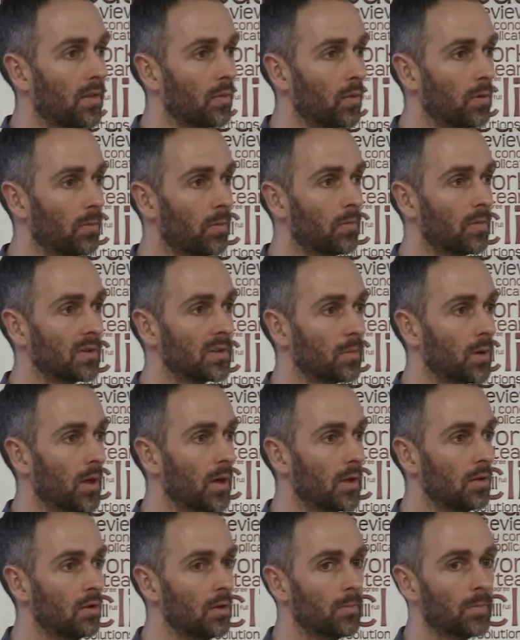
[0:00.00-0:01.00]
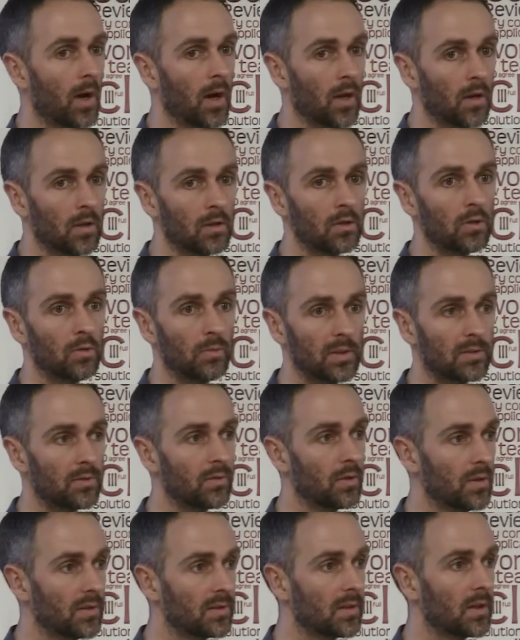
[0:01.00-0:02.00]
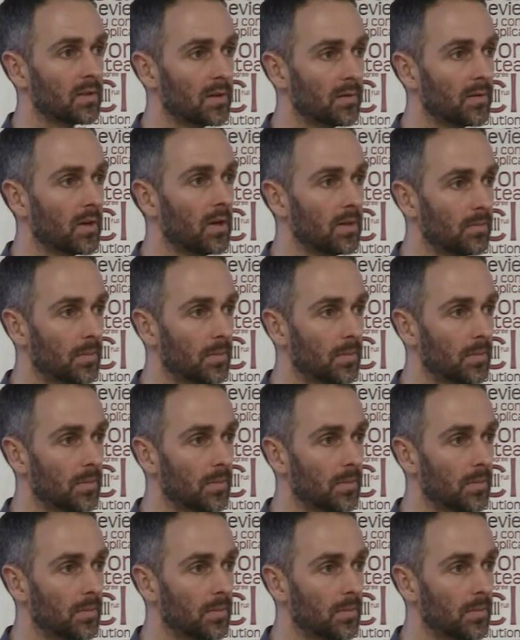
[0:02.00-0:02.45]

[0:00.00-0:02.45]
We'll supply you a new panel. It'll be fully certified.